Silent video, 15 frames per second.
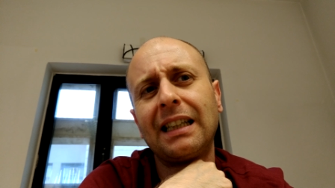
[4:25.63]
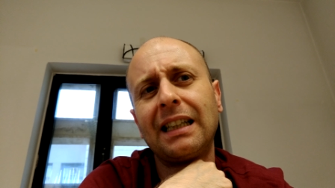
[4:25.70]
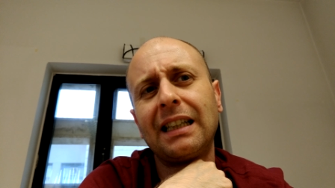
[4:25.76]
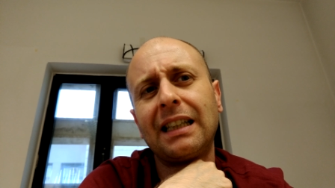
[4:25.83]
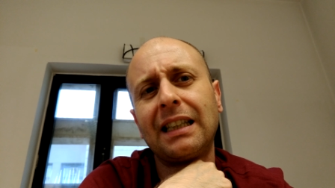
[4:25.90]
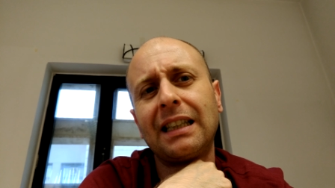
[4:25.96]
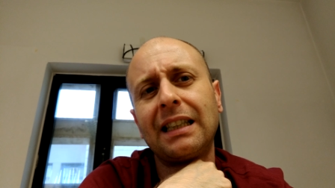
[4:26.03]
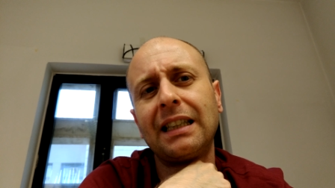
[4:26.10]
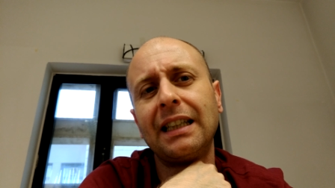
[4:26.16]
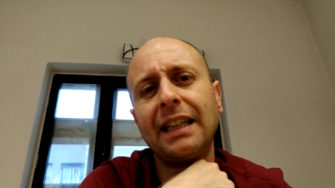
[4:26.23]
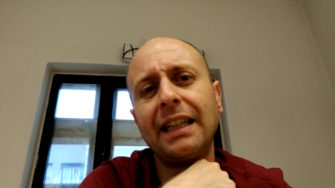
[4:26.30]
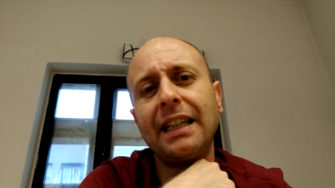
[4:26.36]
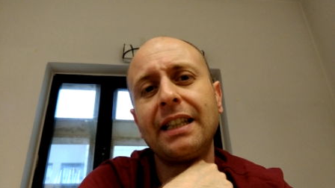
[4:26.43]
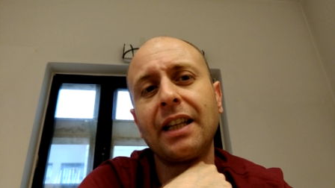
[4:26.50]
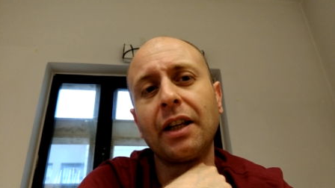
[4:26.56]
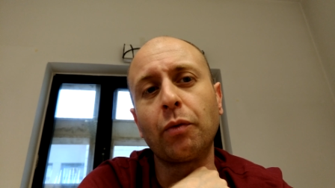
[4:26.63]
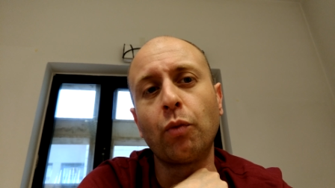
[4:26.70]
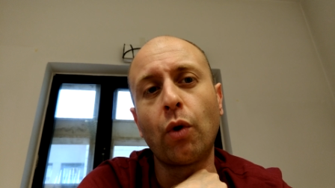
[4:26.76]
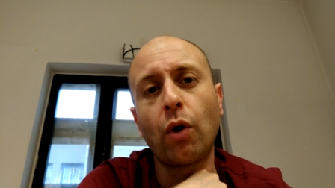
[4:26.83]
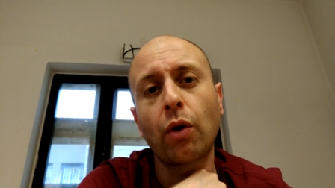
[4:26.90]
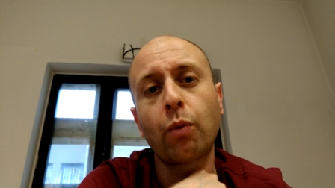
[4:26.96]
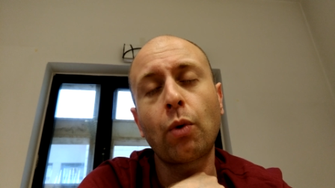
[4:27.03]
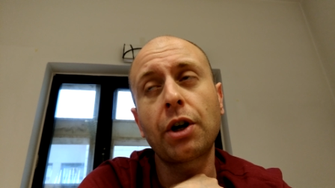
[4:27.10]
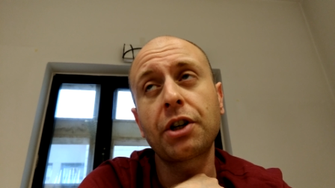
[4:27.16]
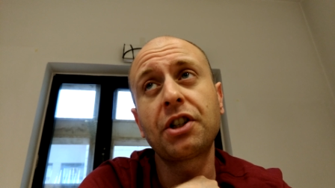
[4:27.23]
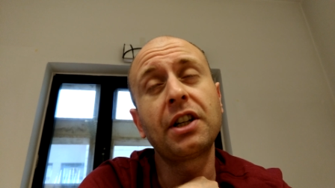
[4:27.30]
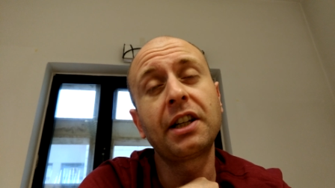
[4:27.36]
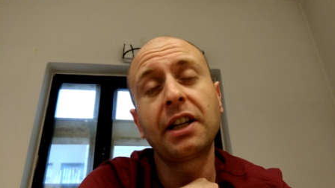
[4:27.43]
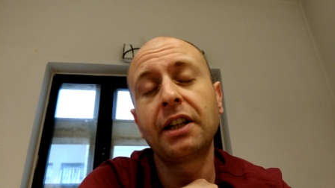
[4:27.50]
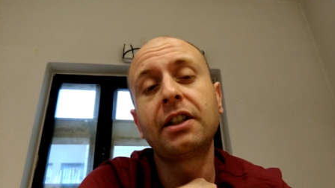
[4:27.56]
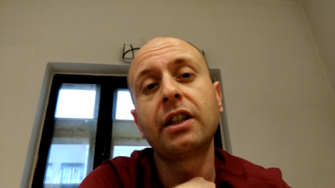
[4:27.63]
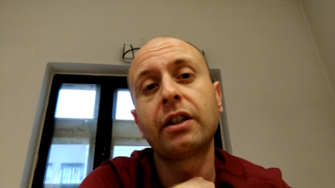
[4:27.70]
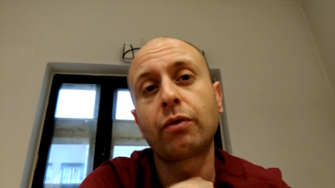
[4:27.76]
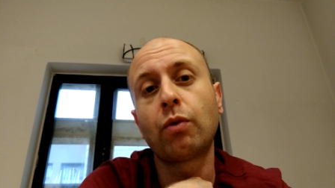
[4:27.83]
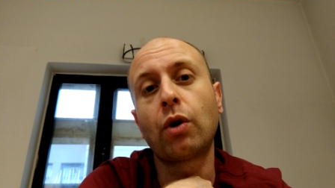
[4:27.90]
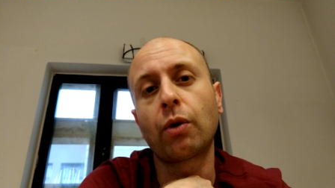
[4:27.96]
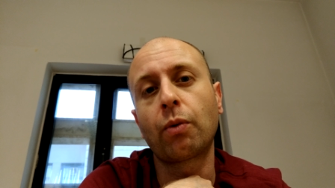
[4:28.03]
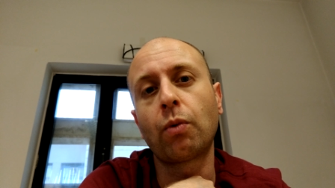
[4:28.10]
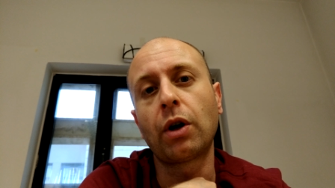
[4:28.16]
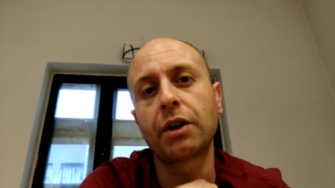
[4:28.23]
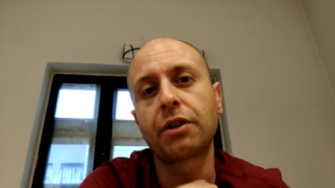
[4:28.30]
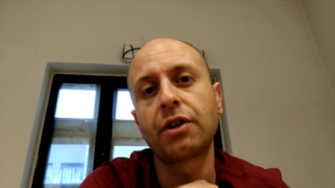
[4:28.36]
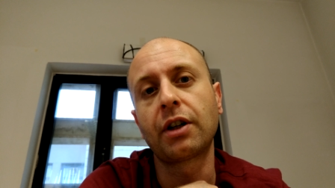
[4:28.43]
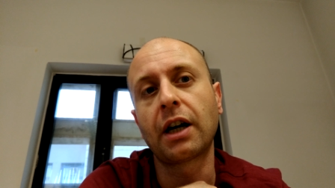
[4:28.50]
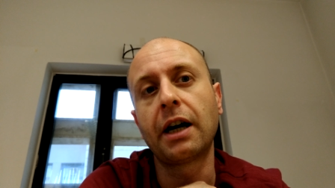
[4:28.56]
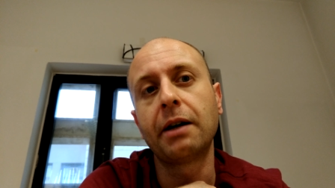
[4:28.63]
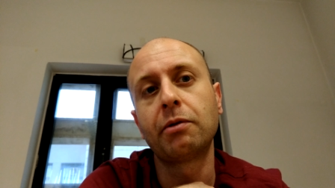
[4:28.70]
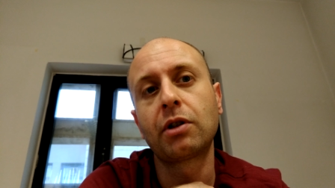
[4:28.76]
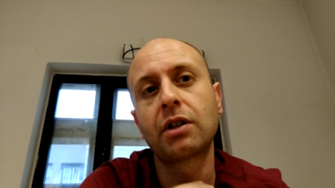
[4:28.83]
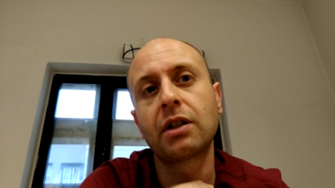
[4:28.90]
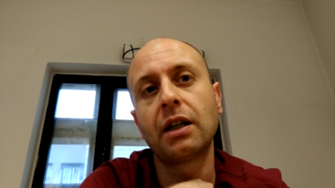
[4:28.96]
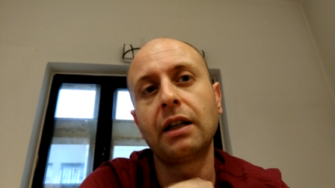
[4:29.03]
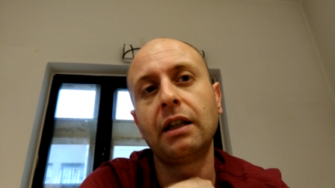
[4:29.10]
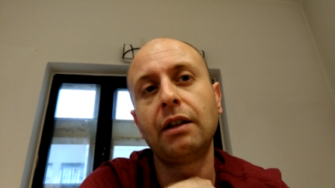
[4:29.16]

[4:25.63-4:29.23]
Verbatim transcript: uh, is it worth watching? It is worth watching, I would say.